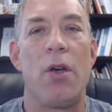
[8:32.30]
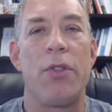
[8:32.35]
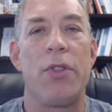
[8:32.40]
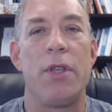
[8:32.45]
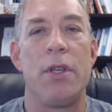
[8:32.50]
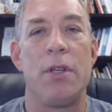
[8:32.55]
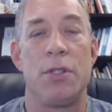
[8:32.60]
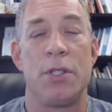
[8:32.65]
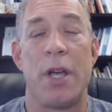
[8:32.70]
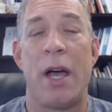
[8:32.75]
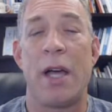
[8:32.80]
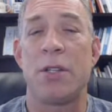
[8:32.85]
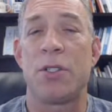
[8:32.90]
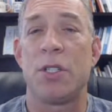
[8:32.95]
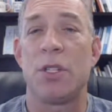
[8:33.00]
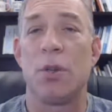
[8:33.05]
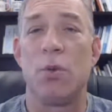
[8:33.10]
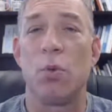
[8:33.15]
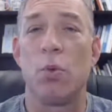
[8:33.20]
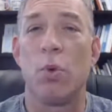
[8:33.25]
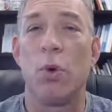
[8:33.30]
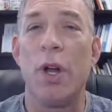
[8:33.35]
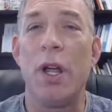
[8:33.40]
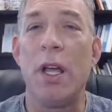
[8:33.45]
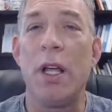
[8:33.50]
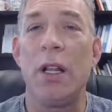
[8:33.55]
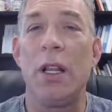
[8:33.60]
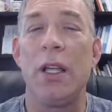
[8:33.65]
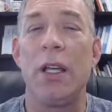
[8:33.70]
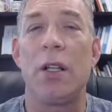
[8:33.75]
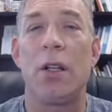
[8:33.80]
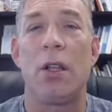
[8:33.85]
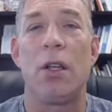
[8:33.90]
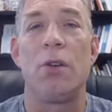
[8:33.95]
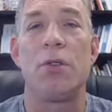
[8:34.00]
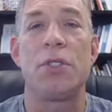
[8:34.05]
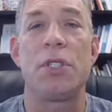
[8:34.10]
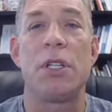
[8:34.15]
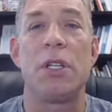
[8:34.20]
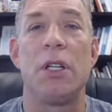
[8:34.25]
is actually really
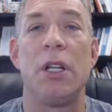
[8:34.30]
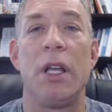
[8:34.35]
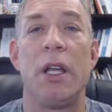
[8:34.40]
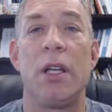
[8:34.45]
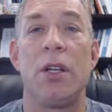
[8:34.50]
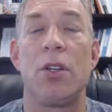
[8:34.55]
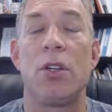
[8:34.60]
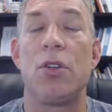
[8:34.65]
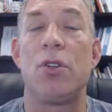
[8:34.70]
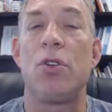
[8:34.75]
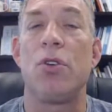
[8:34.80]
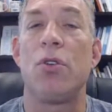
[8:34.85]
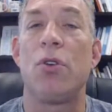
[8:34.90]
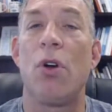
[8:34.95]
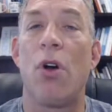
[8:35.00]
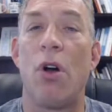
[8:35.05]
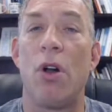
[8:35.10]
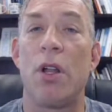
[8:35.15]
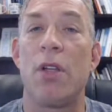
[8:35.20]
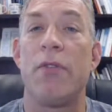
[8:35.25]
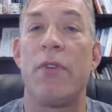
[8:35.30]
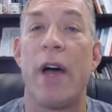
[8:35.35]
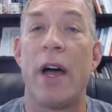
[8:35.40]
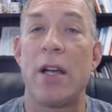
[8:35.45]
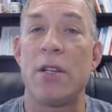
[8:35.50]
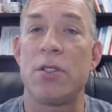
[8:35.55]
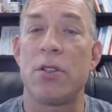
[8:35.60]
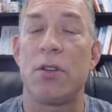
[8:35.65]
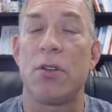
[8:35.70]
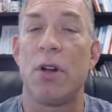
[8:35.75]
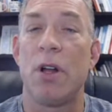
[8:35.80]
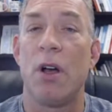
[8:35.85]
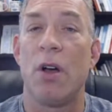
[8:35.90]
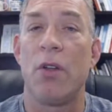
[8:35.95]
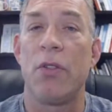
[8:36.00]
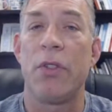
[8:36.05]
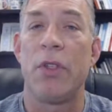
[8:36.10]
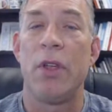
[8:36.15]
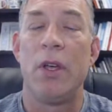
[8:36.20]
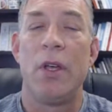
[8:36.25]
closely linked to cardiovascular
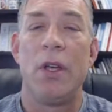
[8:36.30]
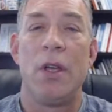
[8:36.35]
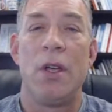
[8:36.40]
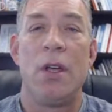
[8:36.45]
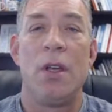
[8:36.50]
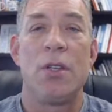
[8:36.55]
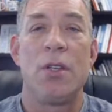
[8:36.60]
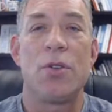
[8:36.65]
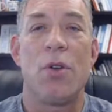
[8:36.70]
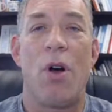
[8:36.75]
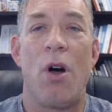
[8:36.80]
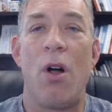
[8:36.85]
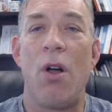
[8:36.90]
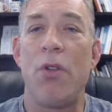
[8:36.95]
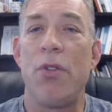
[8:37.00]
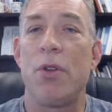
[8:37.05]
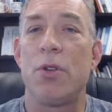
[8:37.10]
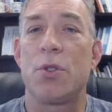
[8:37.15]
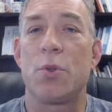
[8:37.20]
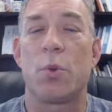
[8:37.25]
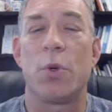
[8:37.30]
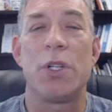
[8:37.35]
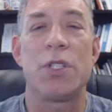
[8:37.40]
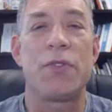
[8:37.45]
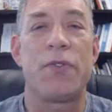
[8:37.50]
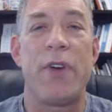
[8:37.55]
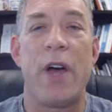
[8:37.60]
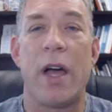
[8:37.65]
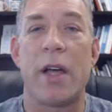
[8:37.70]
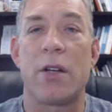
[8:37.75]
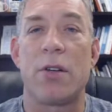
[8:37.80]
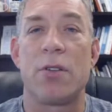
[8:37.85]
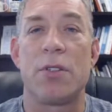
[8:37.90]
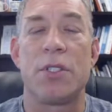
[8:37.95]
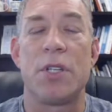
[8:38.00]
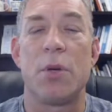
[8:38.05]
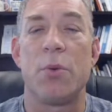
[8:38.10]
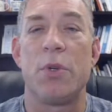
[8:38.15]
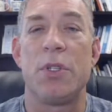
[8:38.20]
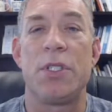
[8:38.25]
health. So all those risk factors
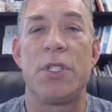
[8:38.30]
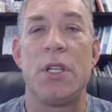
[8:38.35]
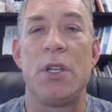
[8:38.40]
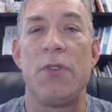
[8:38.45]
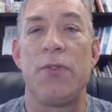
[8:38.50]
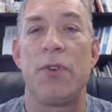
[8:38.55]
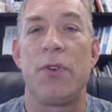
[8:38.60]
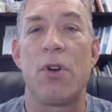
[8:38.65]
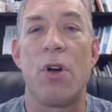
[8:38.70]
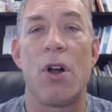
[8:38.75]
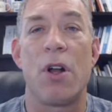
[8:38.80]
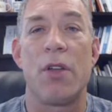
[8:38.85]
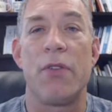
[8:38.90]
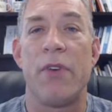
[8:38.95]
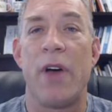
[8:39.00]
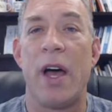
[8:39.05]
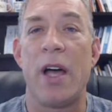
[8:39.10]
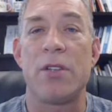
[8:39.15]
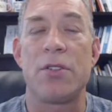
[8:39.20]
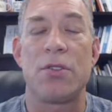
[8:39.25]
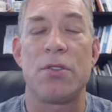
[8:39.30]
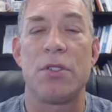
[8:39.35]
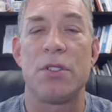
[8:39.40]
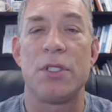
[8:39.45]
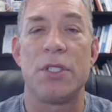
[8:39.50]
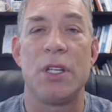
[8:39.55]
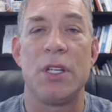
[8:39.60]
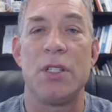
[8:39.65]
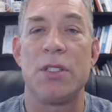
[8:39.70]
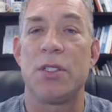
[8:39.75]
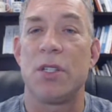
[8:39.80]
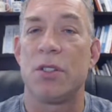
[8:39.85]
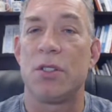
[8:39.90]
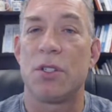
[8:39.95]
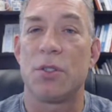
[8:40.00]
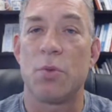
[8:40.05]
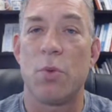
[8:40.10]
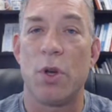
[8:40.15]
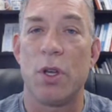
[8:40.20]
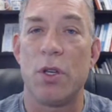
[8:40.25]
that we see for cardiovascular disease, such
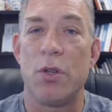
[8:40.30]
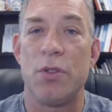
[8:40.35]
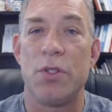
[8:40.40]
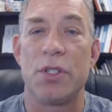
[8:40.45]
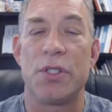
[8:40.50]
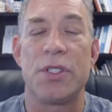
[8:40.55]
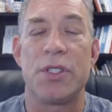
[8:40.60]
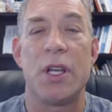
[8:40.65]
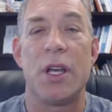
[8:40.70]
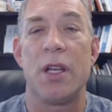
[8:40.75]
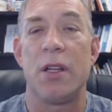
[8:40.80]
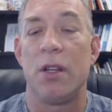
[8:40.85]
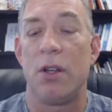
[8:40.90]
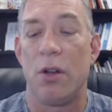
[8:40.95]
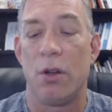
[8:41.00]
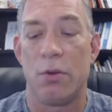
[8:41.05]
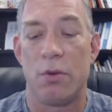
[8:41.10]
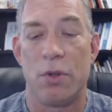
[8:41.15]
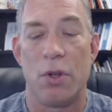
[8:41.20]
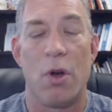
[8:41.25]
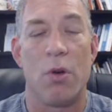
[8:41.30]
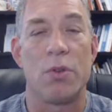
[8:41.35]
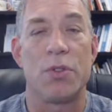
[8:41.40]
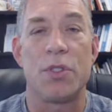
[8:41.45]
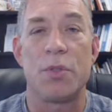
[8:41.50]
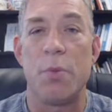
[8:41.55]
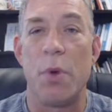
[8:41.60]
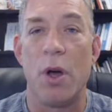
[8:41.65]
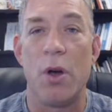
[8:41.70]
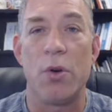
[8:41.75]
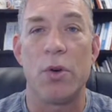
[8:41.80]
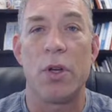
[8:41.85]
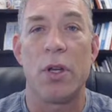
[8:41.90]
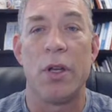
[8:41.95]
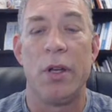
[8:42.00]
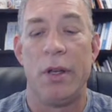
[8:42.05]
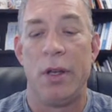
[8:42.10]
as what you just said, don't smoke,